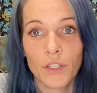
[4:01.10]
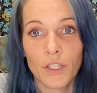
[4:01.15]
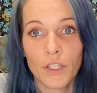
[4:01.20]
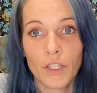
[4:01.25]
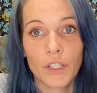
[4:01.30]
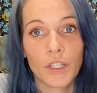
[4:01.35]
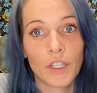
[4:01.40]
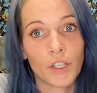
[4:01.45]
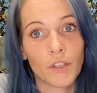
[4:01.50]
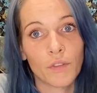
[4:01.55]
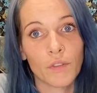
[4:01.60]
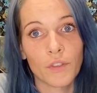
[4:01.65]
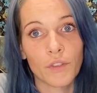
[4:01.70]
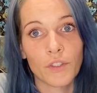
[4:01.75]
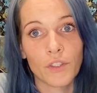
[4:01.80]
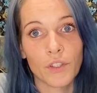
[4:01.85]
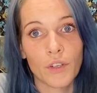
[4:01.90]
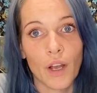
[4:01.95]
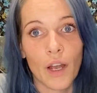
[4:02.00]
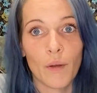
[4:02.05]
near
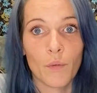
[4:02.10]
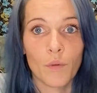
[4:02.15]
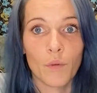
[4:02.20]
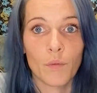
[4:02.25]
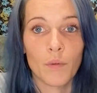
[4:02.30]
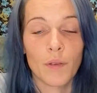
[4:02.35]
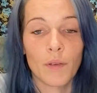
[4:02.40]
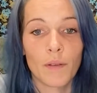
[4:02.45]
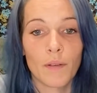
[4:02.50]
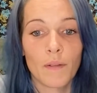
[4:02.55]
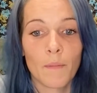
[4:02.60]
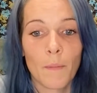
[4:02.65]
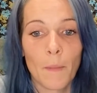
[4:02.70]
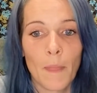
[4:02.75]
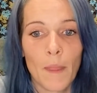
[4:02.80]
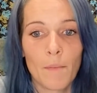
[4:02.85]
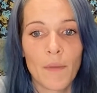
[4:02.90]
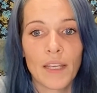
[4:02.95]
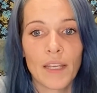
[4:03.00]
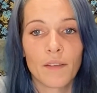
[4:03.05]
future, I will be
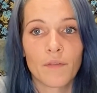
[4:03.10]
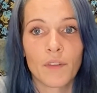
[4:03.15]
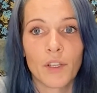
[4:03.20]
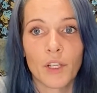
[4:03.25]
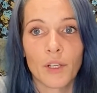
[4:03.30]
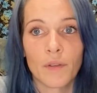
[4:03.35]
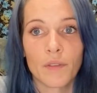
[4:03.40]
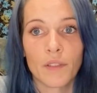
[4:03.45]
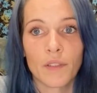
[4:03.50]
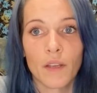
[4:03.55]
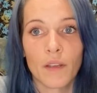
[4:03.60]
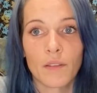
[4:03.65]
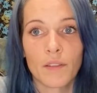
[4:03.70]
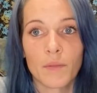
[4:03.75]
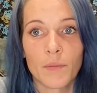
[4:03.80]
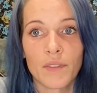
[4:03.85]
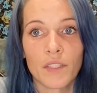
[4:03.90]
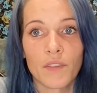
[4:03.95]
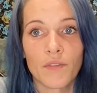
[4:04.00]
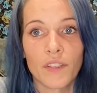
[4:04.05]
making videos on
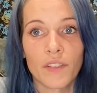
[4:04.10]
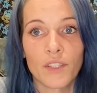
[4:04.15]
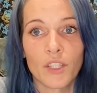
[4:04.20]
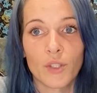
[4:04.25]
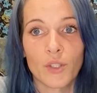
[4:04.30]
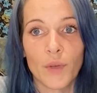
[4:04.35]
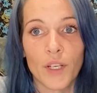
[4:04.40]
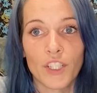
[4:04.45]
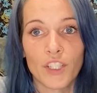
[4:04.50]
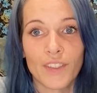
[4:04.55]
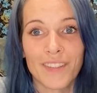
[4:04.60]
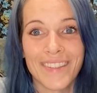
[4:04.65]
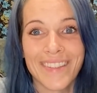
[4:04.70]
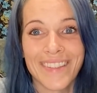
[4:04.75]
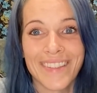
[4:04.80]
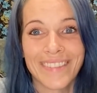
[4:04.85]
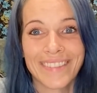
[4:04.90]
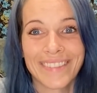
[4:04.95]
specific situations.